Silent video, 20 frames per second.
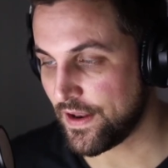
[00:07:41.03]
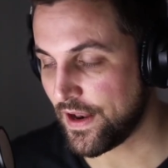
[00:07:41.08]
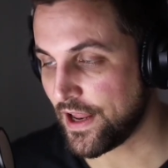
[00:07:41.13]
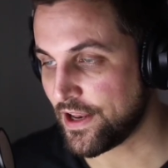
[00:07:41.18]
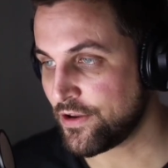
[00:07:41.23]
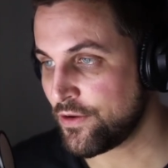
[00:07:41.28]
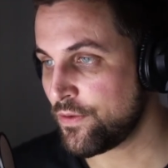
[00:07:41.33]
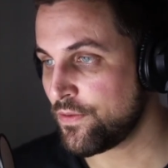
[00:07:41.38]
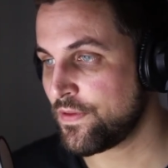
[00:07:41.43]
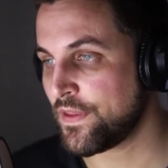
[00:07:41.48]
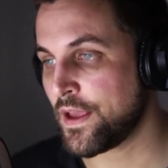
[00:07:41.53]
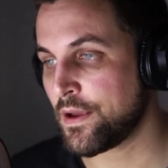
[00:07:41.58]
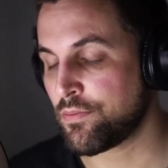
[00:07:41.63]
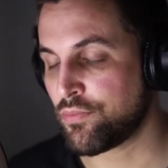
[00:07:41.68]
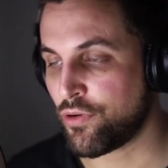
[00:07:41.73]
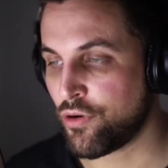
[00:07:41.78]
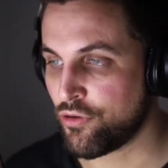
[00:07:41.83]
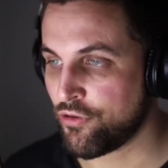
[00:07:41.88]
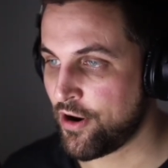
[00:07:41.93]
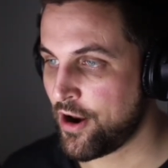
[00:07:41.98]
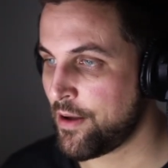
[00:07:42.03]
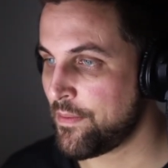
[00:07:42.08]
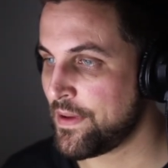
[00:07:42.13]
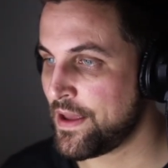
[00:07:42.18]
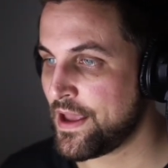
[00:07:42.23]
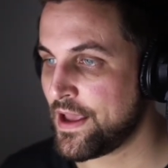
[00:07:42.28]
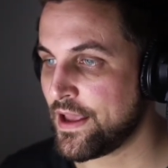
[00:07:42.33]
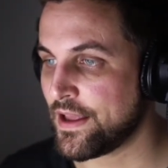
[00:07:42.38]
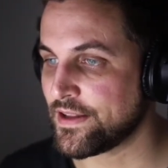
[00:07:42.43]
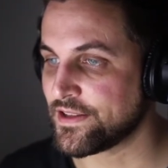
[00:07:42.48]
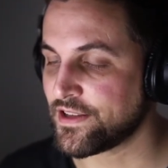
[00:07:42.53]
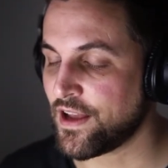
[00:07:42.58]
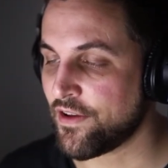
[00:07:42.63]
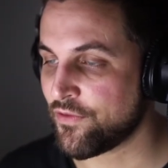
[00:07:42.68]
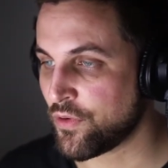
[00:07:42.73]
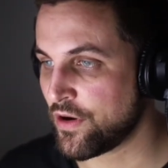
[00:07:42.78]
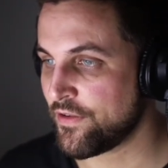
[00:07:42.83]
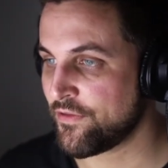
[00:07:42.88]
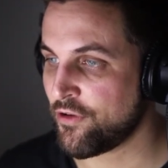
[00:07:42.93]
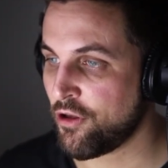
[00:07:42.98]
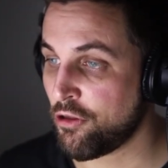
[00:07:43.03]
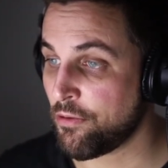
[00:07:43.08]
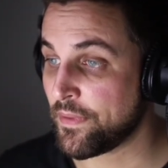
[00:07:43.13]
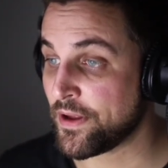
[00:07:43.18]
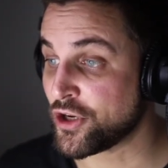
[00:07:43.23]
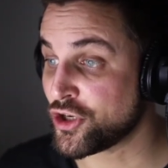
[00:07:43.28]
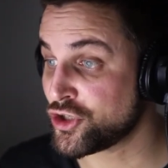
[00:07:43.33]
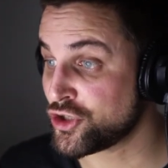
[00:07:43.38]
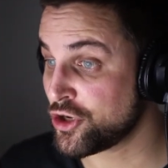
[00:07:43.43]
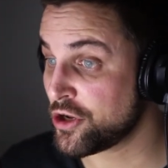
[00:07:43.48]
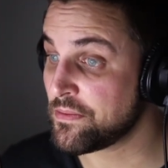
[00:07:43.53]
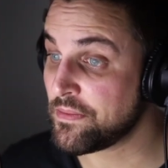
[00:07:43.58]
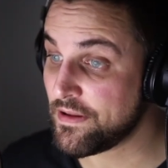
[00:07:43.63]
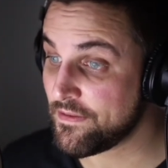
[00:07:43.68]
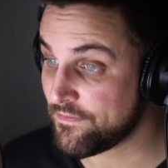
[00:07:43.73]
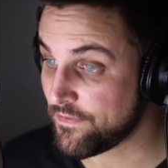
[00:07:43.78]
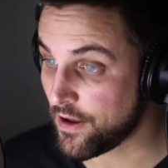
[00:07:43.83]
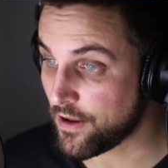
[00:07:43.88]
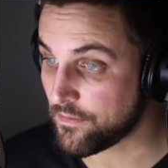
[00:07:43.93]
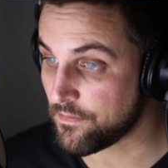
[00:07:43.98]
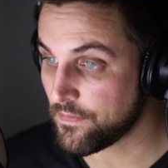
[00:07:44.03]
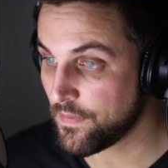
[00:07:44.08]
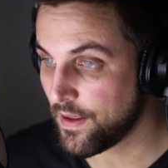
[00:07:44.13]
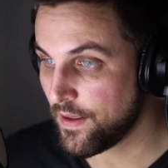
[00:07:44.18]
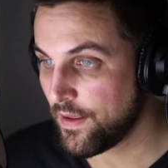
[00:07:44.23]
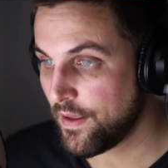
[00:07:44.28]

I do think programming and software development should be fun.